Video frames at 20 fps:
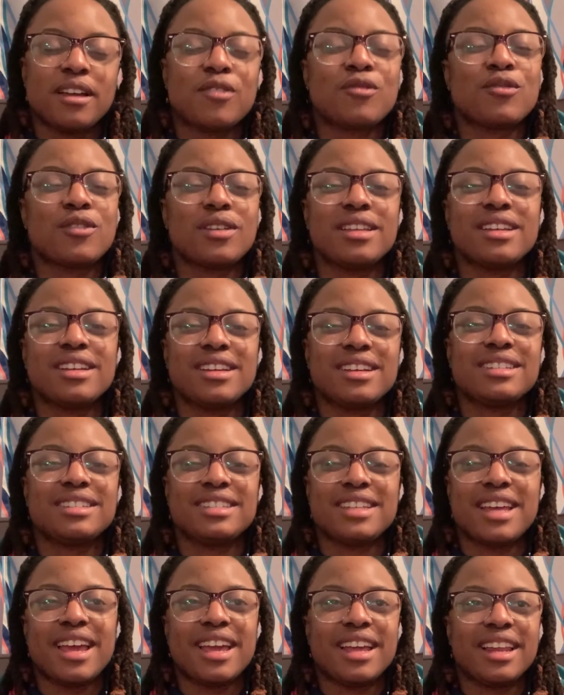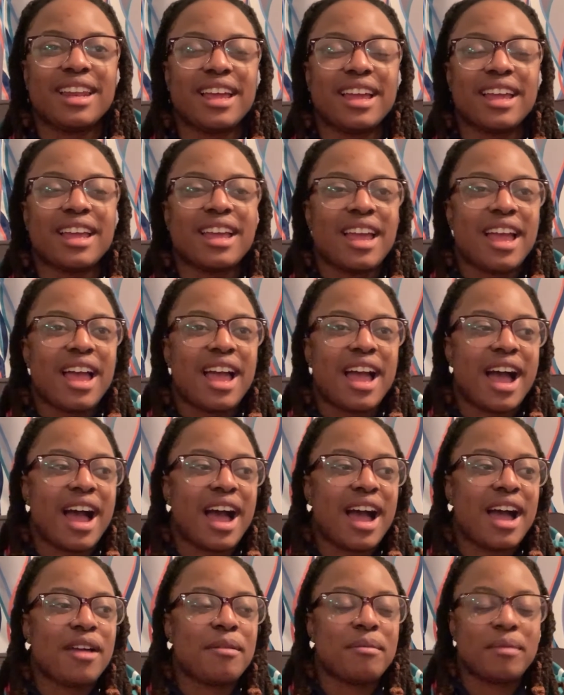a really good day. Like
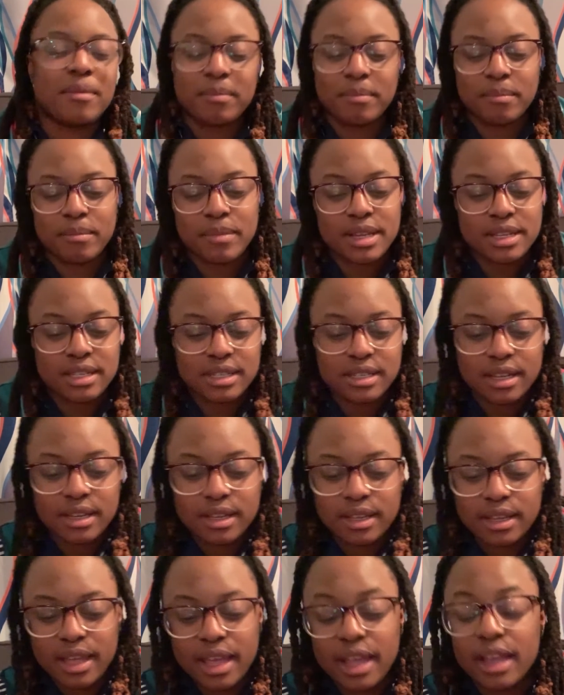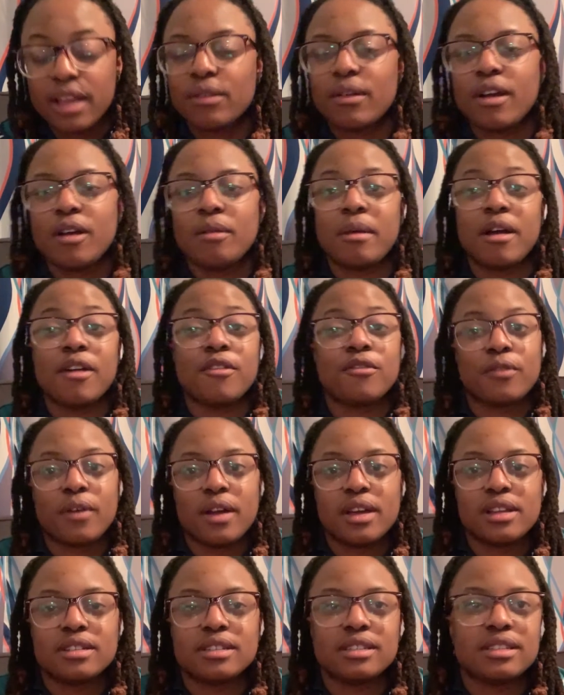I miss hanging around my
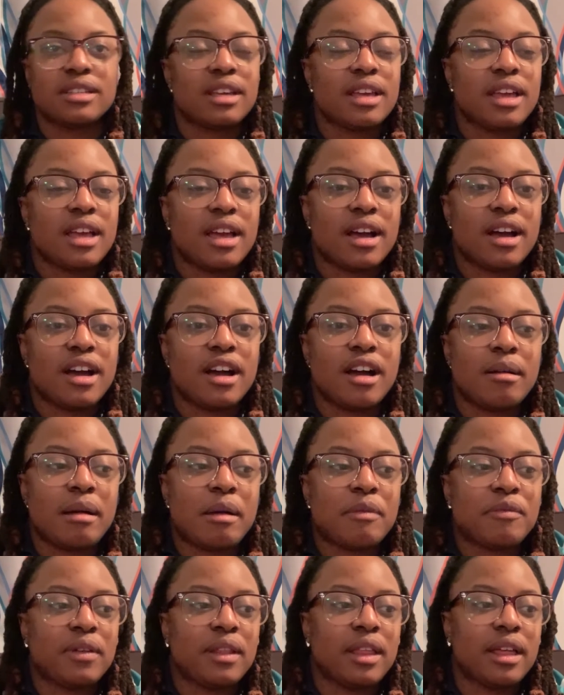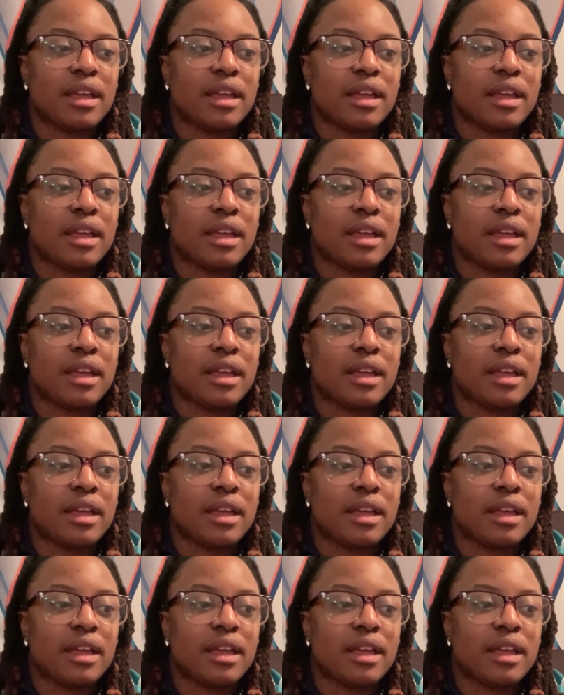friends. Uh, I feel